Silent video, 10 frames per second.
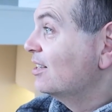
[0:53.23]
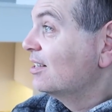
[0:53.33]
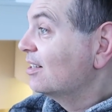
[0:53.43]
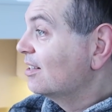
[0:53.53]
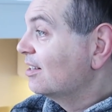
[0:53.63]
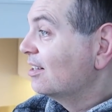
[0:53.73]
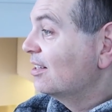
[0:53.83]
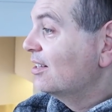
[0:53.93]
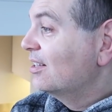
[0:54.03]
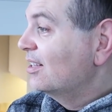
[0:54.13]
10 minutes away,
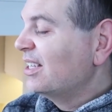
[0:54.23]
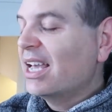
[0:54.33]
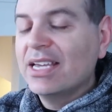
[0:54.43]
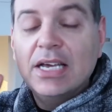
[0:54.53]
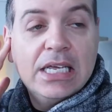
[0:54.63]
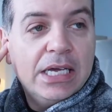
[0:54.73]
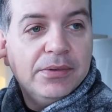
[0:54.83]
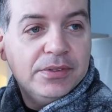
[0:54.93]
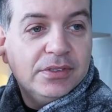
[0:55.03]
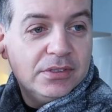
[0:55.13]
so if yeah, yeah, yeah.
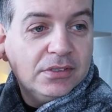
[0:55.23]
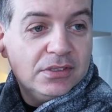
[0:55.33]
Deliver,